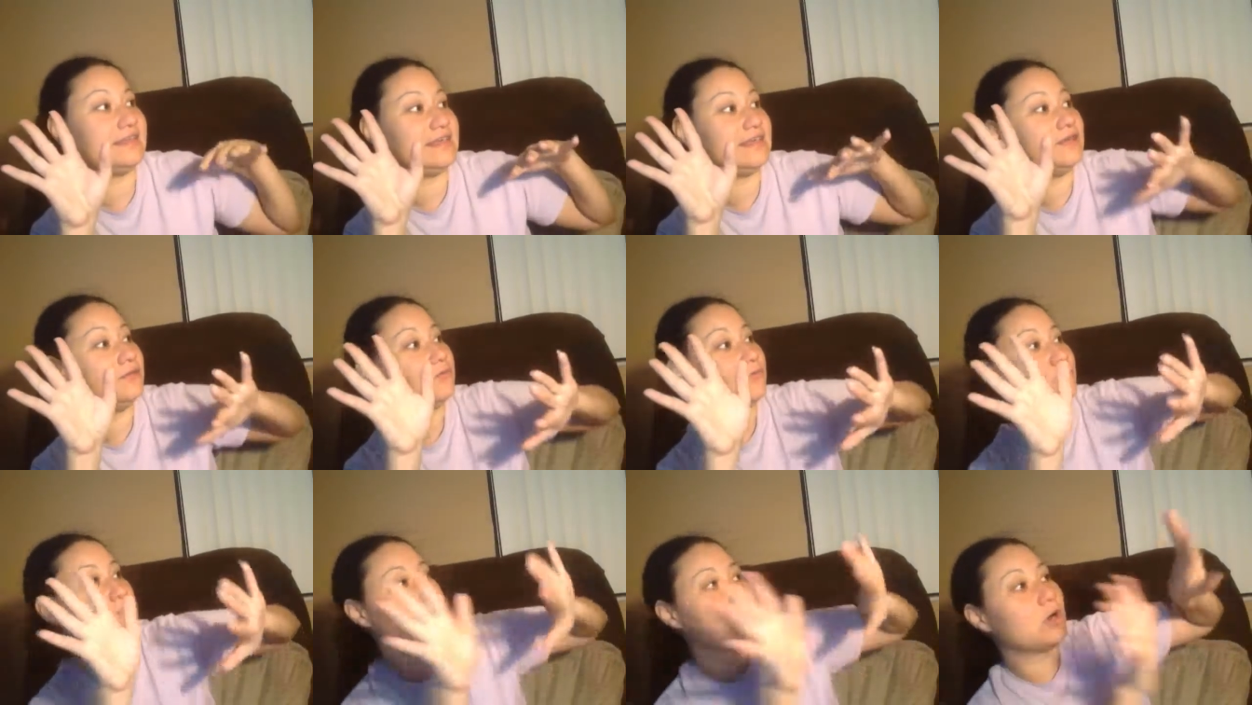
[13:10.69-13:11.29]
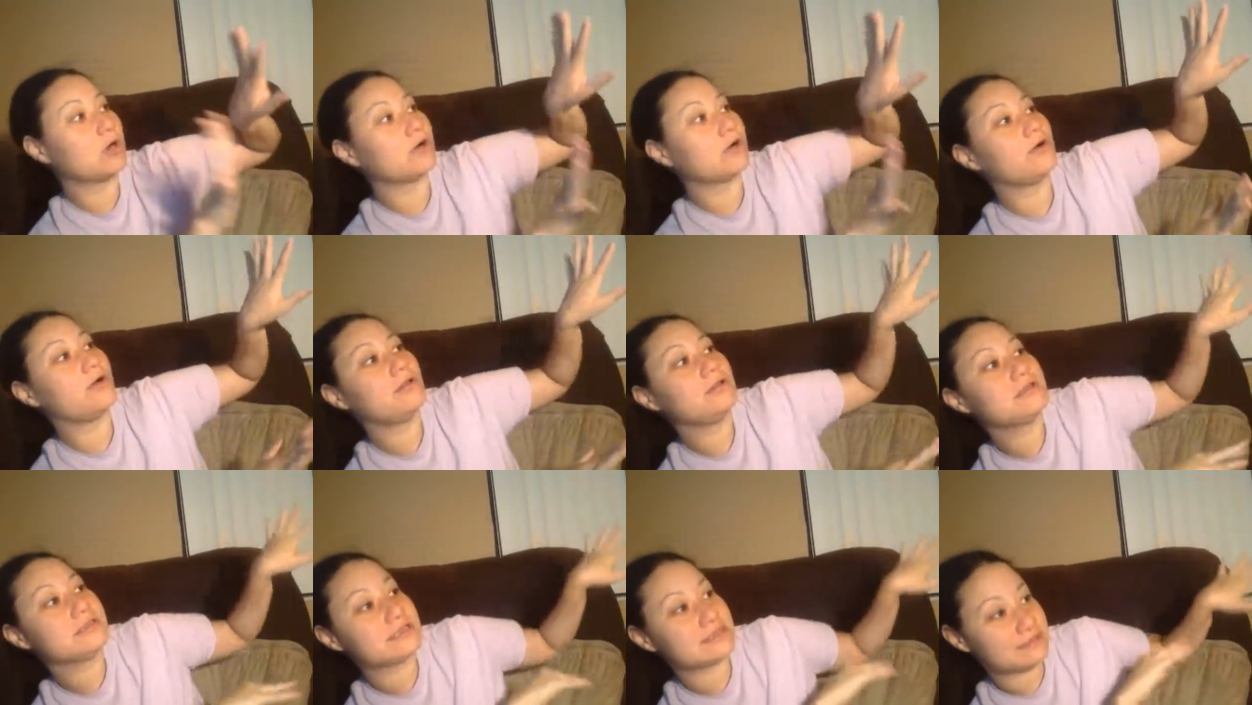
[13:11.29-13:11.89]
the
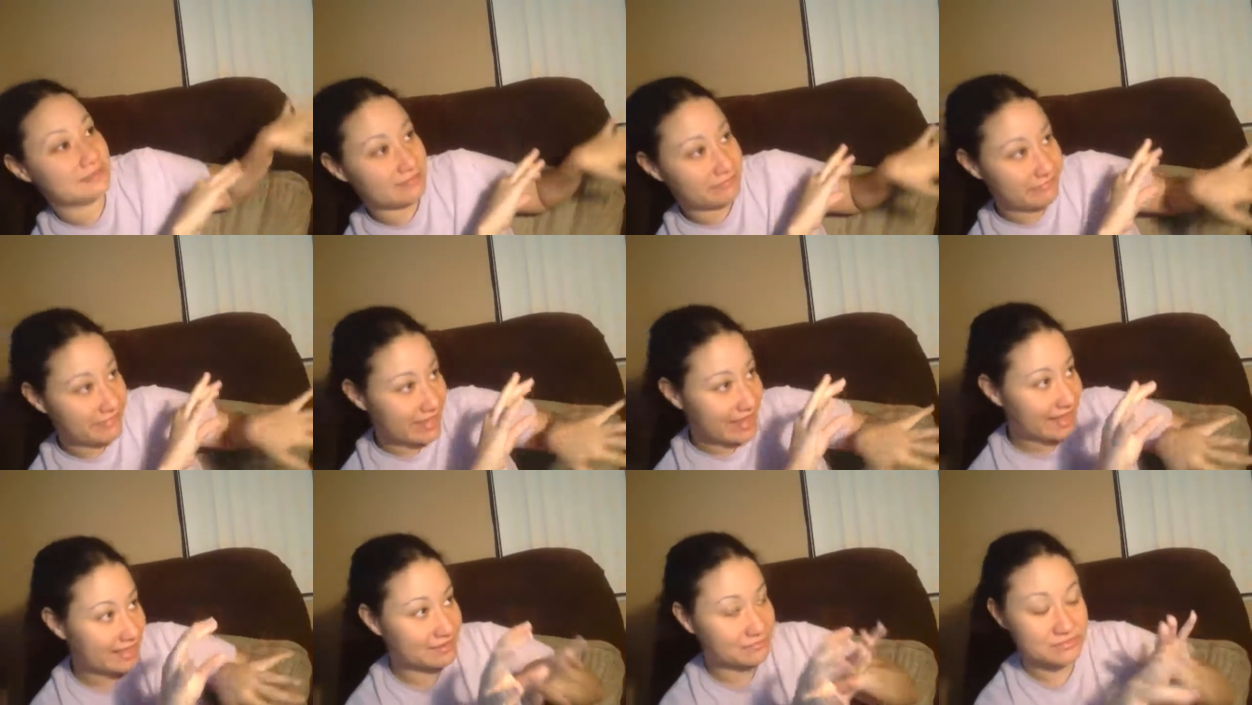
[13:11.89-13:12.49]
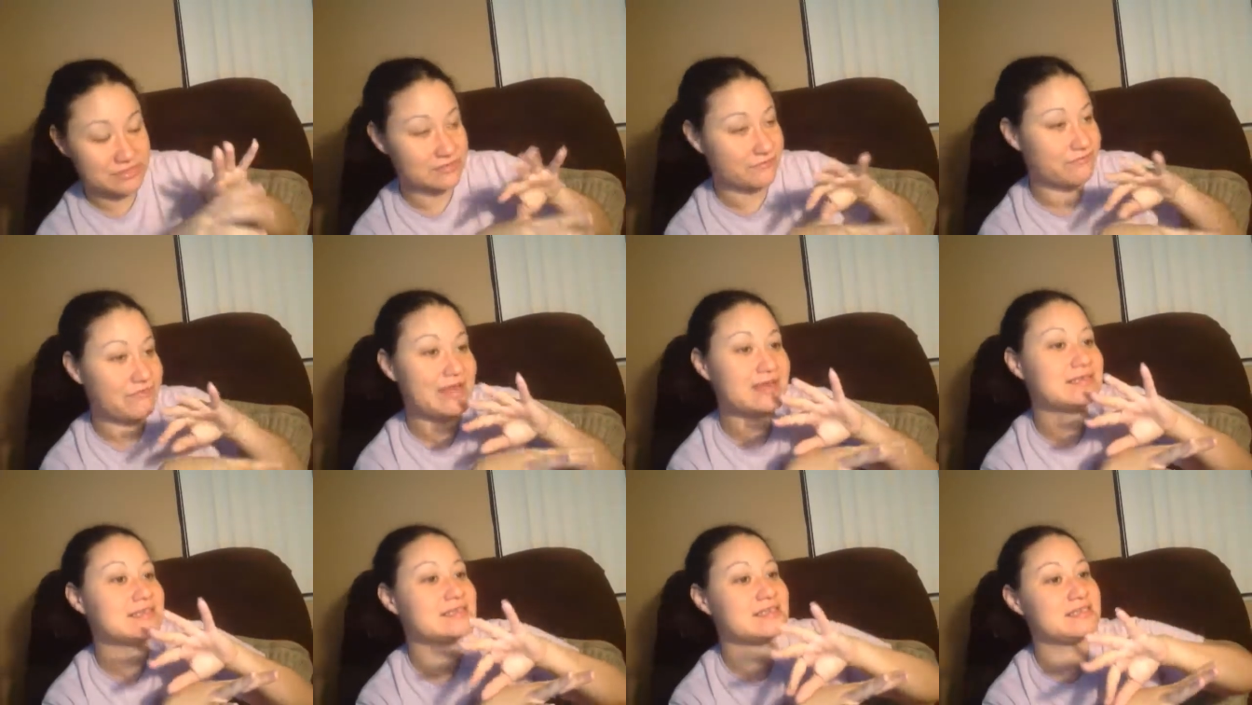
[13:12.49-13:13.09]
world that it was a
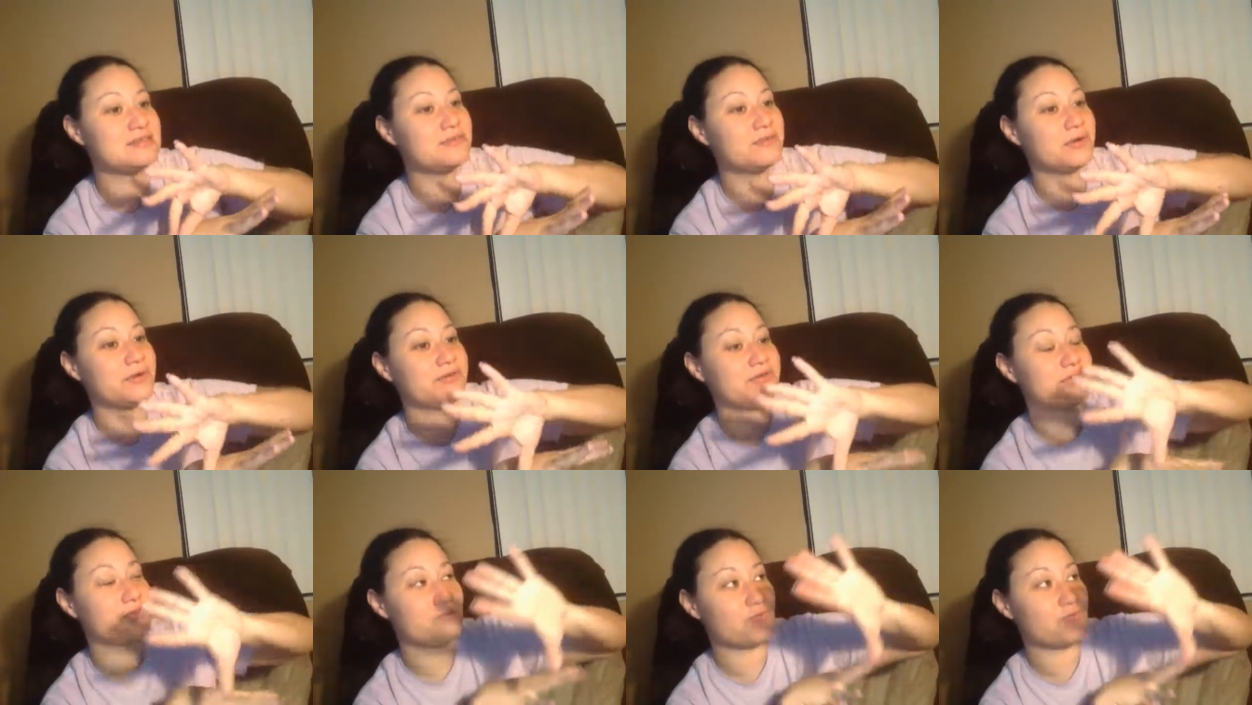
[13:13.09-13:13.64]
fantasy world,